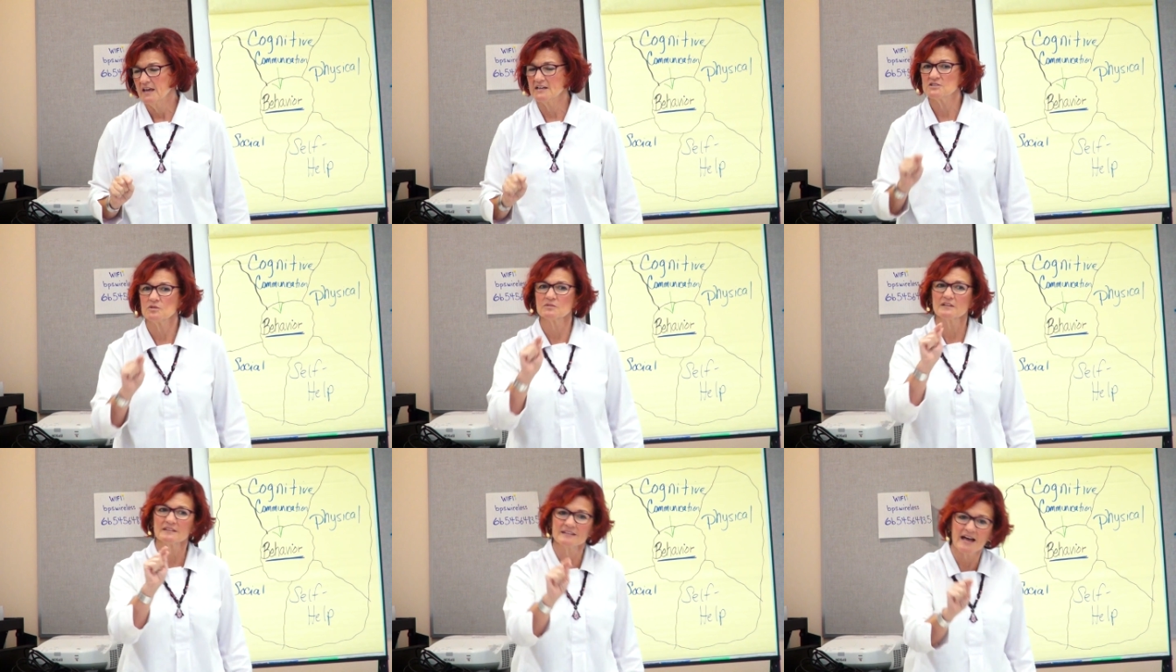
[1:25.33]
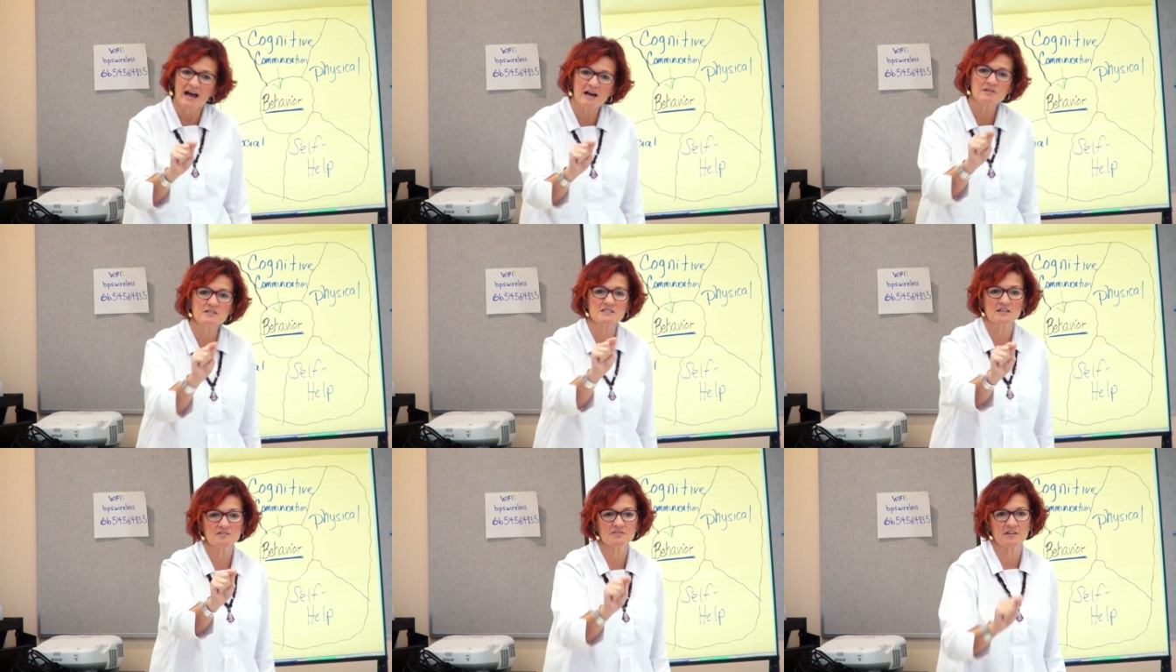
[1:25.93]
and don't allow
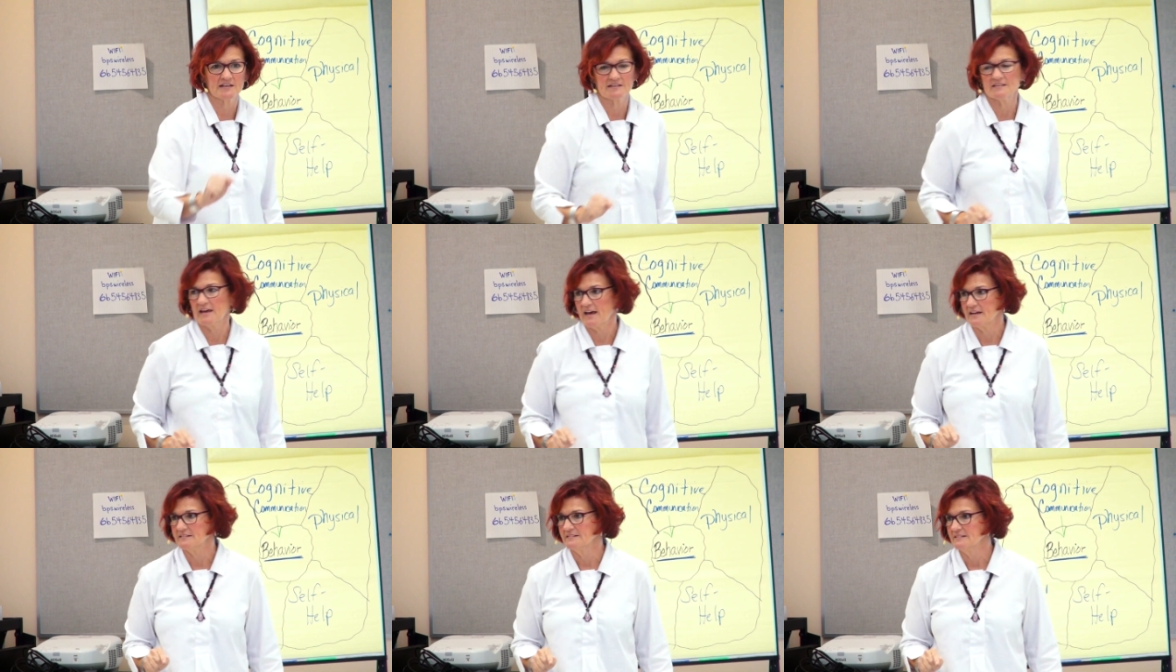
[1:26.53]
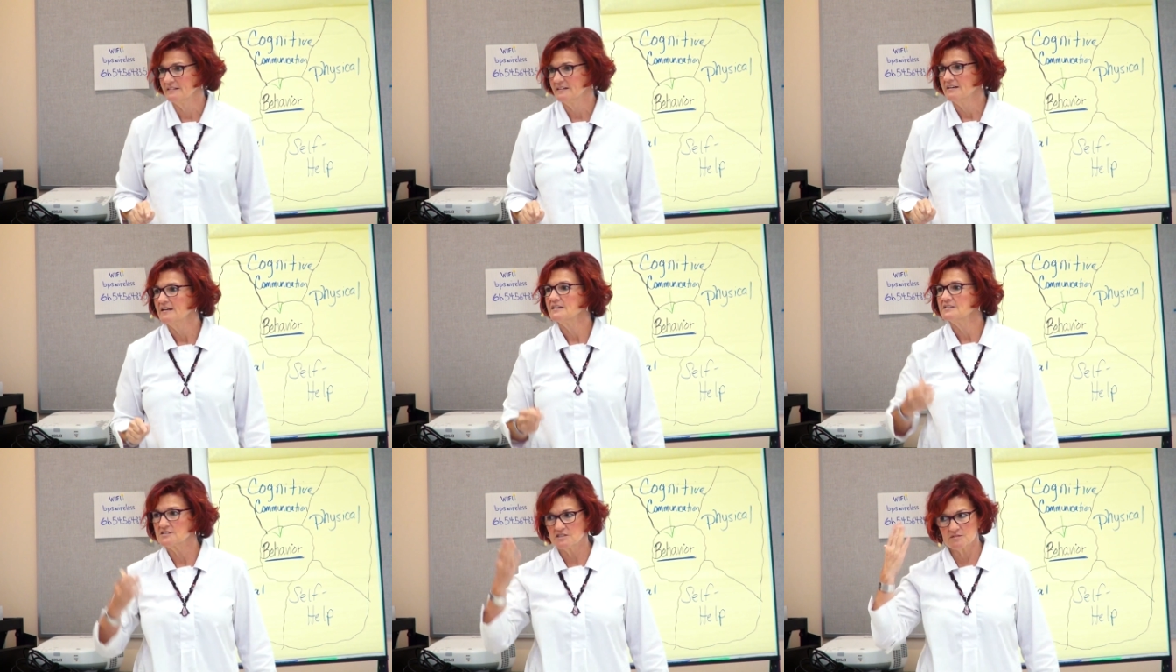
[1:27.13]
stuff like that
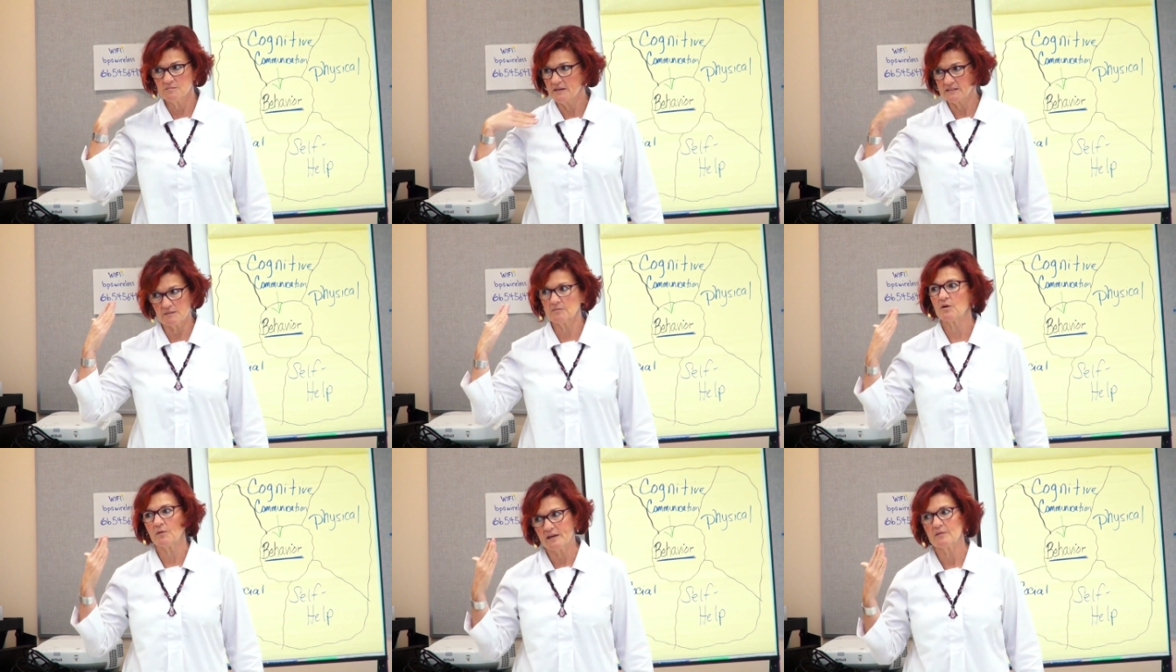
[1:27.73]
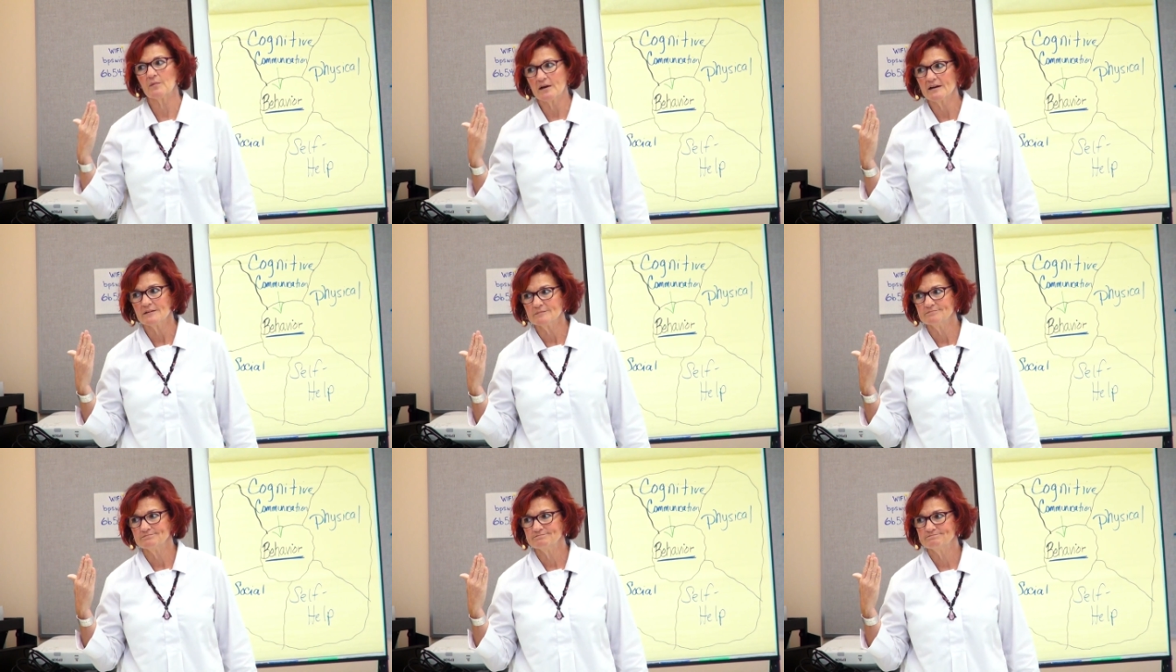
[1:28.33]
to make them go haywire.